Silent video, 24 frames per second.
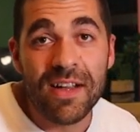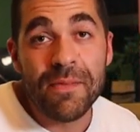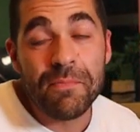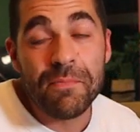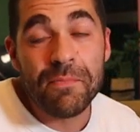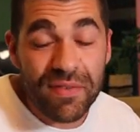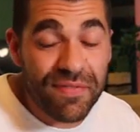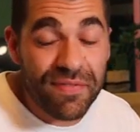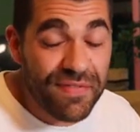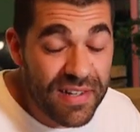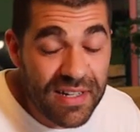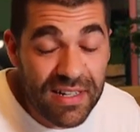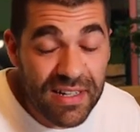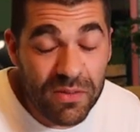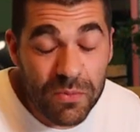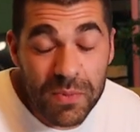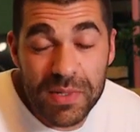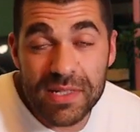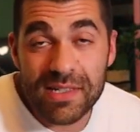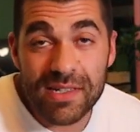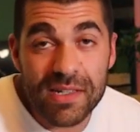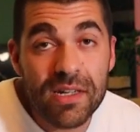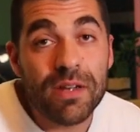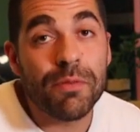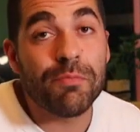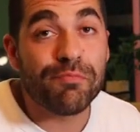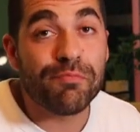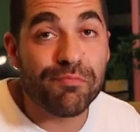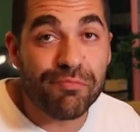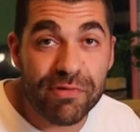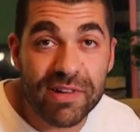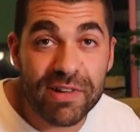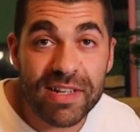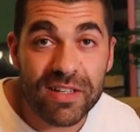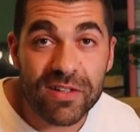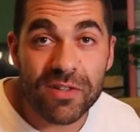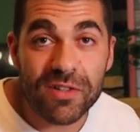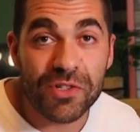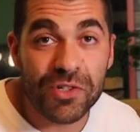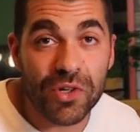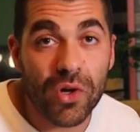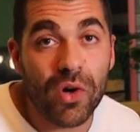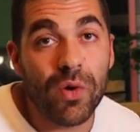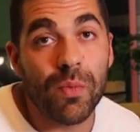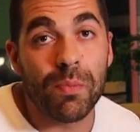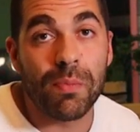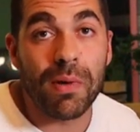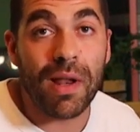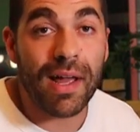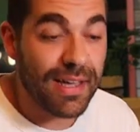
And we think we did a pretty good job.